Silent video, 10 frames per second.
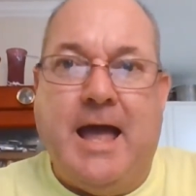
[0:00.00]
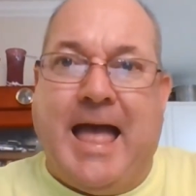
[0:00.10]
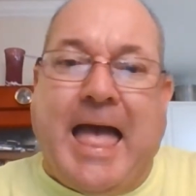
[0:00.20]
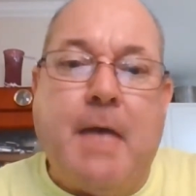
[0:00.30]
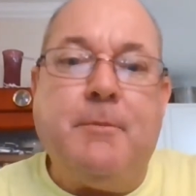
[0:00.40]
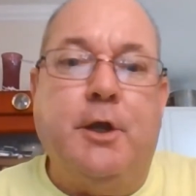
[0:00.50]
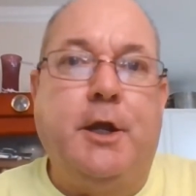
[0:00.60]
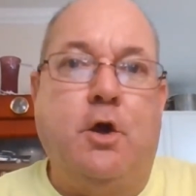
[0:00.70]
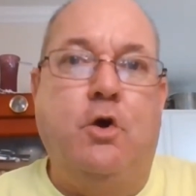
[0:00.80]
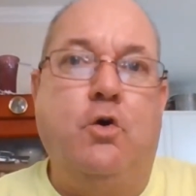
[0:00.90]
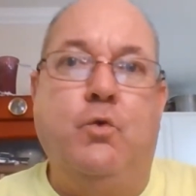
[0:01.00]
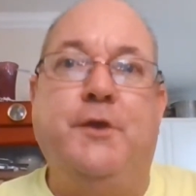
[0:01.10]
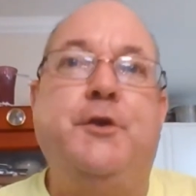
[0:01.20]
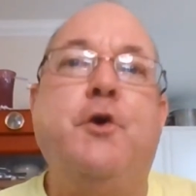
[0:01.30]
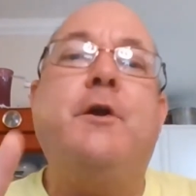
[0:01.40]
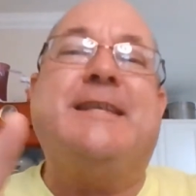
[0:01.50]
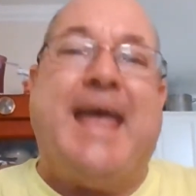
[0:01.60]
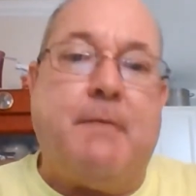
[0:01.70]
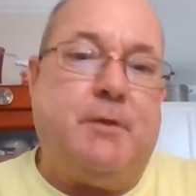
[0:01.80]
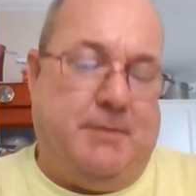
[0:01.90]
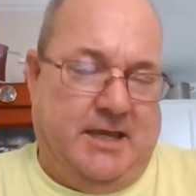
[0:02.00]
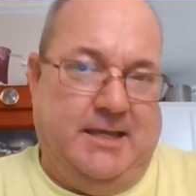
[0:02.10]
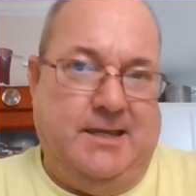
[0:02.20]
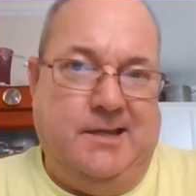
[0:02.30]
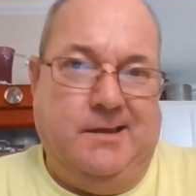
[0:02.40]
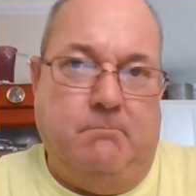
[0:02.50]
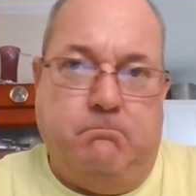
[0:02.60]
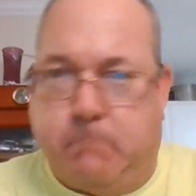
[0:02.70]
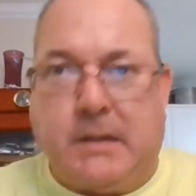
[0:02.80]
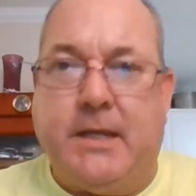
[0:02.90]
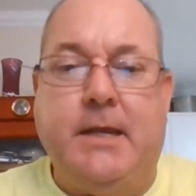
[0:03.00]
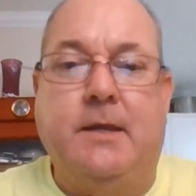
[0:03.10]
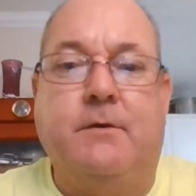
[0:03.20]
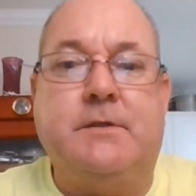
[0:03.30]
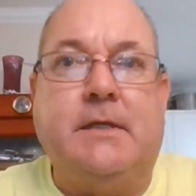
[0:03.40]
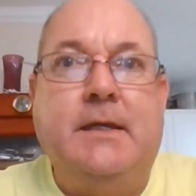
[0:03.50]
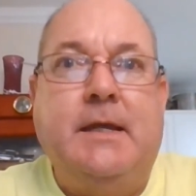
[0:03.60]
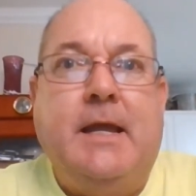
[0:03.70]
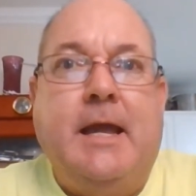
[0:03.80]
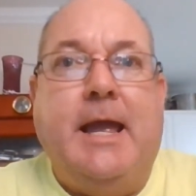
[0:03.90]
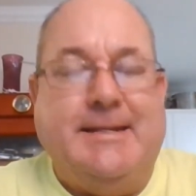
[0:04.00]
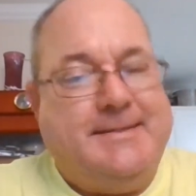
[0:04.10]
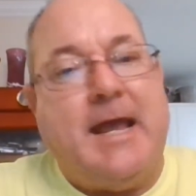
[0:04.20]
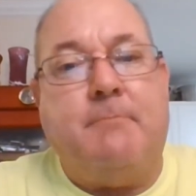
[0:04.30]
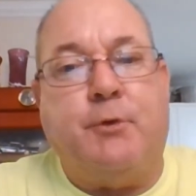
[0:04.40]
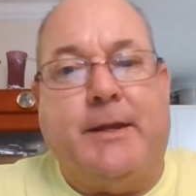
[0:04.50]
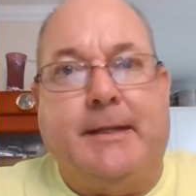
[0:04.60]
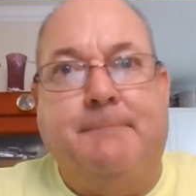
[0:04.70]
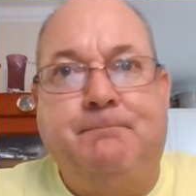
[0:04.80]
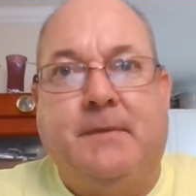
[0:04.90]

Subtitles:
I'm going to go with your Tampa Bay Buccaneers and Tom Brady.